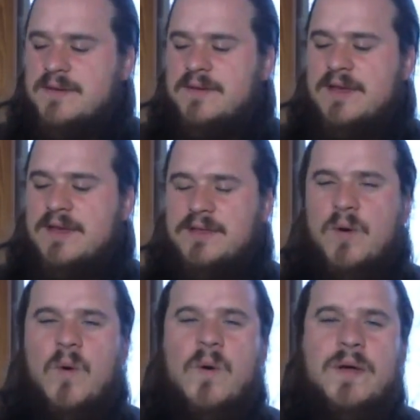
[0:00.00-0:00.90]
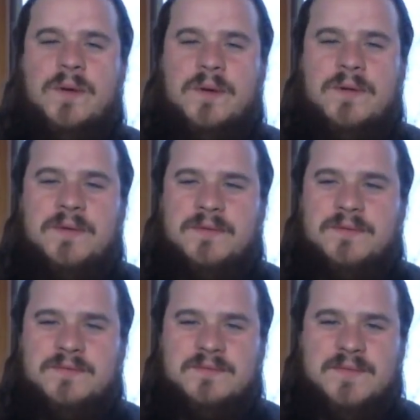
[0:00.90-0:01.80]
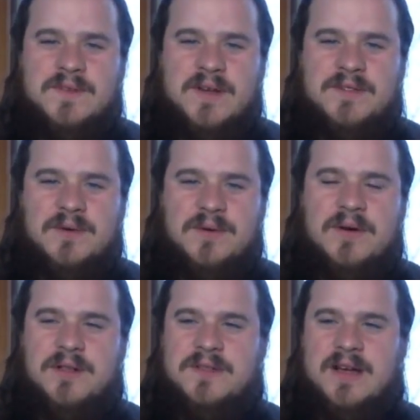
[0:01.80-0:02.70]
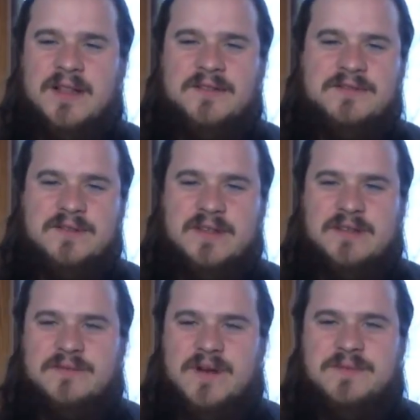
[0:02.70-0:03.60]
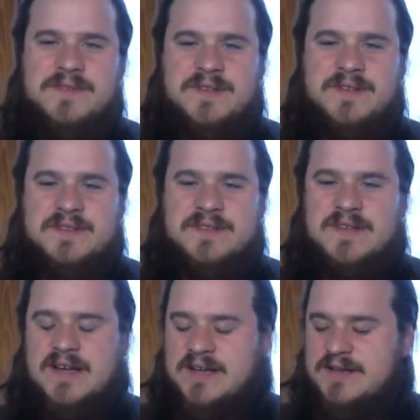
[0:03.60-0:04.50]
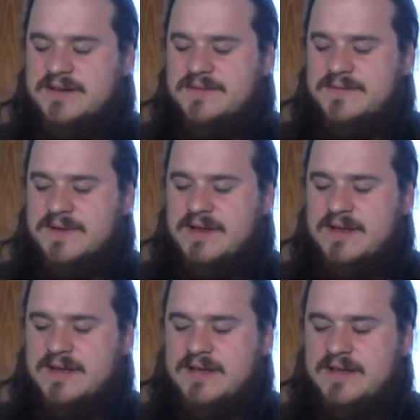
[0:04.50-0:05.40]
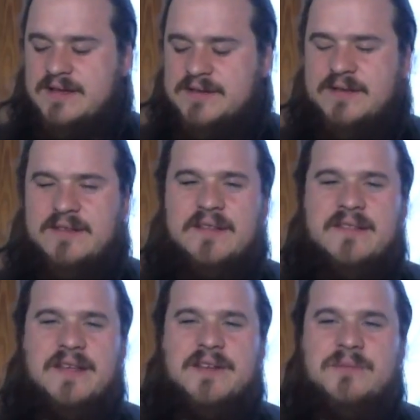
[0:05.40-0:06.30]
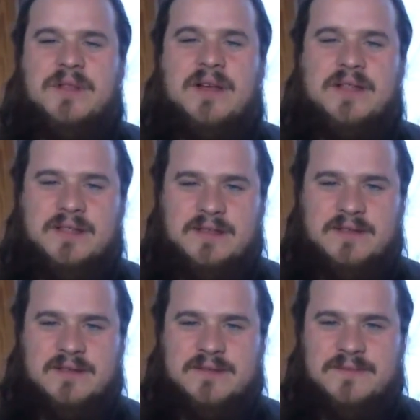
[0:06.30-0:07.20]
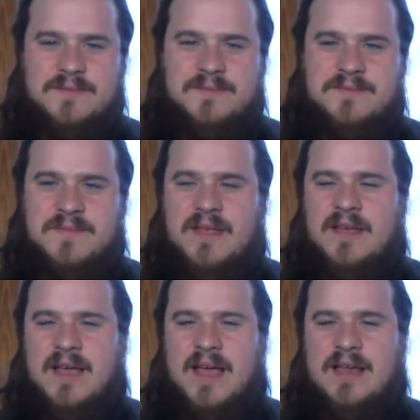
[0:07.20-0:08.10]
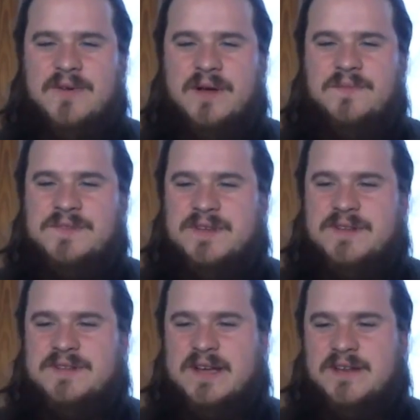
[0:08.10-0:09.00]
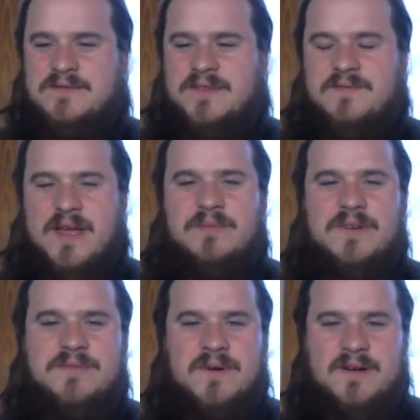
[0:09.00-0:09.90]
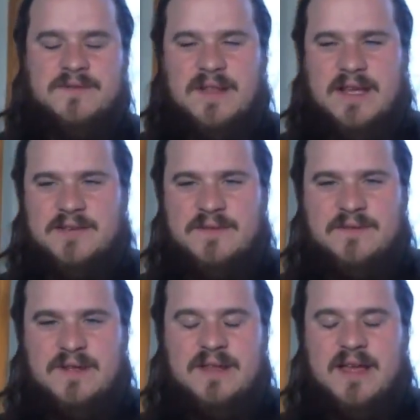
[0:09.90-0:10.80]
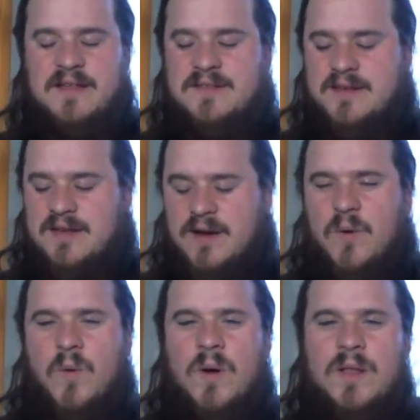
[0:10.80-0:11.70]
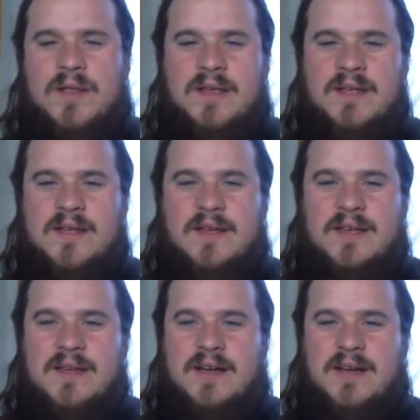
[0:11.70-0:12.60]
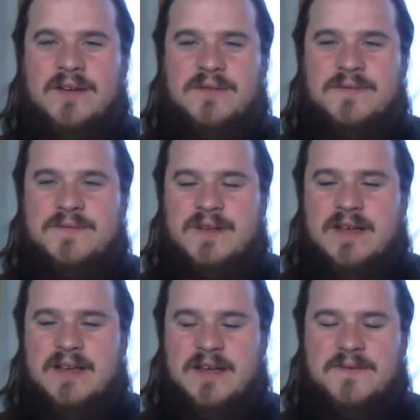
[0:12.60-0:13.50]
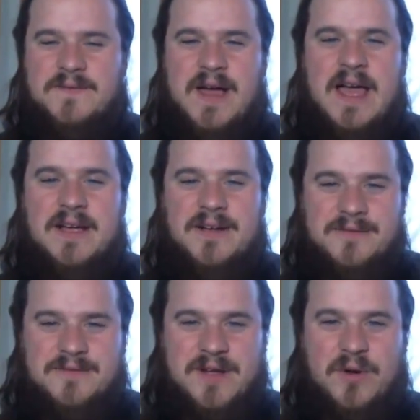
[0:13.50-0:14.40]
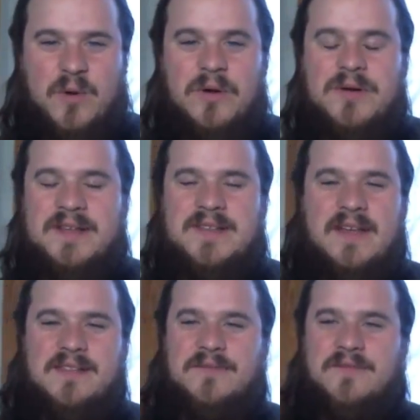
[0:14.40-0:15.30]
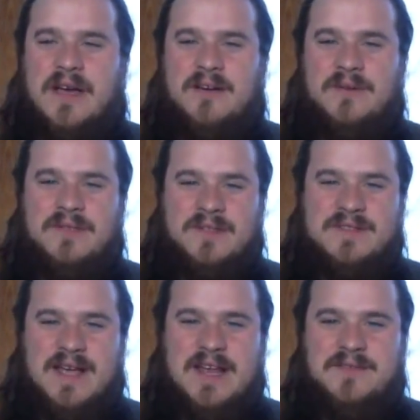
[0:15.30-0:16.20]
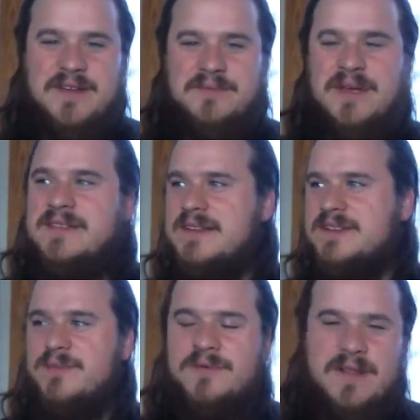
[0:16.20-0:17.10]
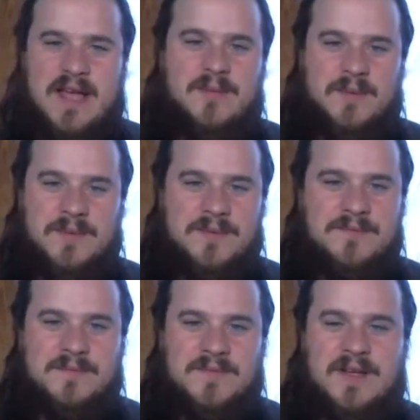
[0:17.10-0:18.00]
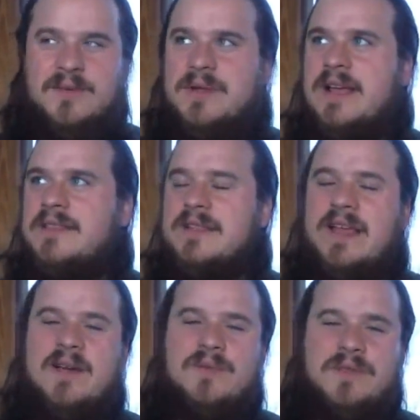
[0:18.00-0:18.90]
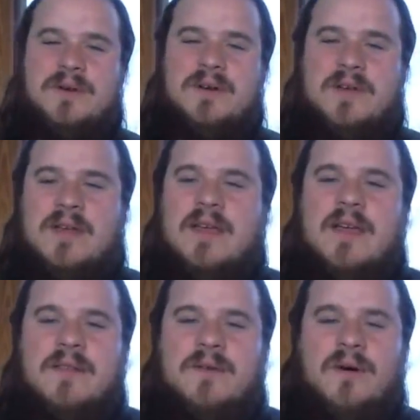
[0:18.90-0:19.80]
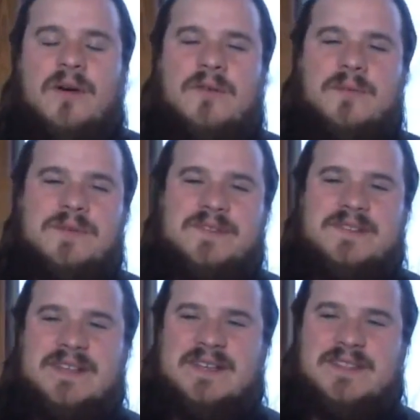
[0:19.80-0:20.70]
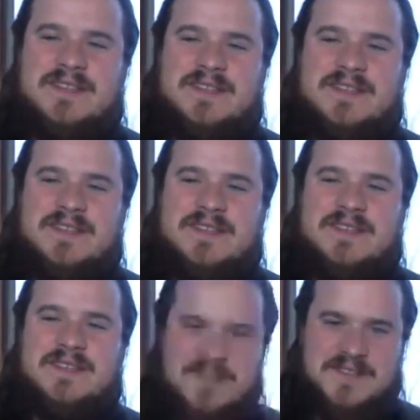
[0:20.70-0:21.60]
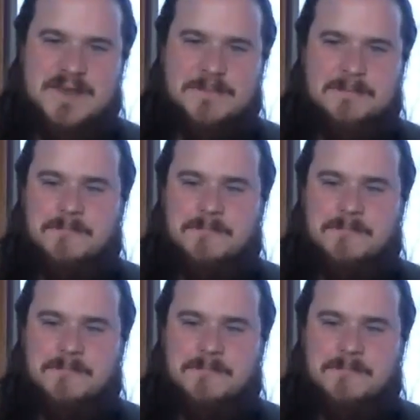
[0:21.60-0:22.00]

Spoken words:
The oil, right? The oil of the olive tree represents this kind of it's like your blood, and it represents kind of the vaporous part of life. It has a quality of a fire, right? Oil contains a fire within inside of it, and it makes things more flammable, right? And we light the lamp with oil. So oil represents like the sustenance.